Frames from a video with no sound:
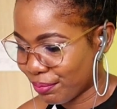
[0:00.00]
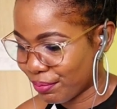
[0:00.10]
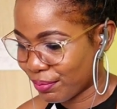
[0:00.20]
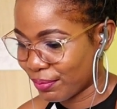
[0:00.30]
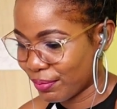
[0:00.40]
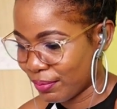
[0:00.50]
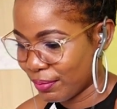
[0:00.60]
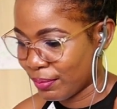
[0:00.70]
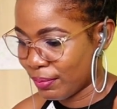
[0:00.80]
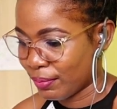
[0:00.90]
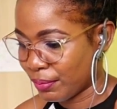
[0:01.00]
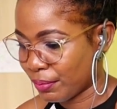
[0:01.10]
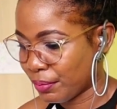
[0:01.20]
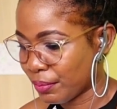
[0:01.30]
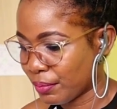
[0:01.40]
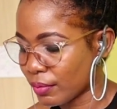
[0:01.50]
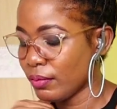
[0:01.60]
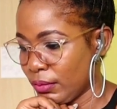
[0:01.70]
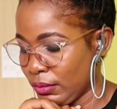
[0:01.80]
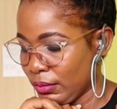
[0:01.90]

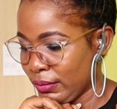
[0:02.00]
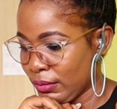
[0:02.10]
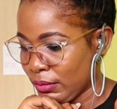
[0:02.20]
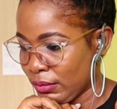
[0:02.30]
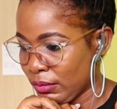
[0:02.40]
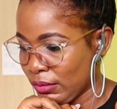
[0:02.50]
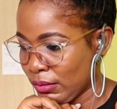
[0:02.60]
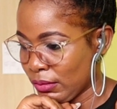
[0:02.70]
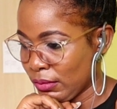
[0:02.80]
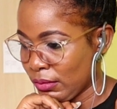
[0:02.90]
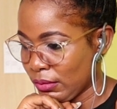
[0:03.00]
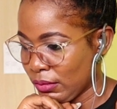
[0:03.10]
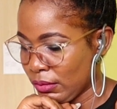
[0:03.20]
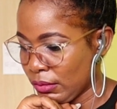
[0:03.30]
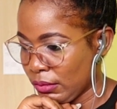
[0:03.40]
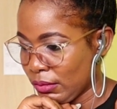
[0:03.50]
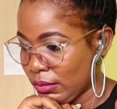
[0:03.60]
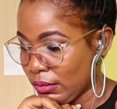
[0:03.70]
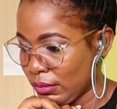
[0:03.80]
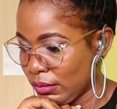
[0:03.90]

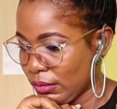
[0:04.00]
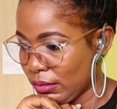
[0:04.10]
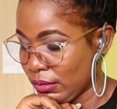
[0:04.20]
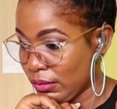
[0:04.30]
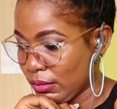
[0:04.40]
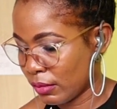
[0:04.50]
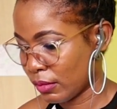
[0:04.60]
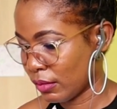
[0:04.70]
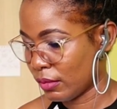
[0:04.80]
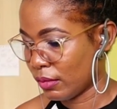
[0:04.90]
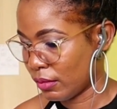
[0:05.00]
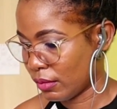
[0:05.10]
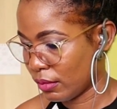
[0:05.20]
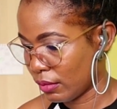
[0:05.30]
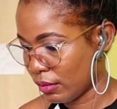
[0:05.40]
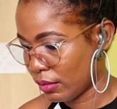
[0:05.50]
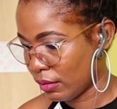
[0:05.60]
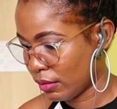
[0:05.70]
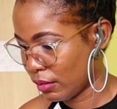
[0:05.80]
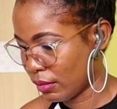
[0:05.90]

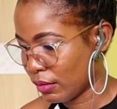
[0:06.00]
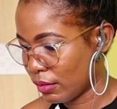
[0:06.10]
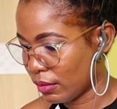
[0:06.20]
(no one is talking)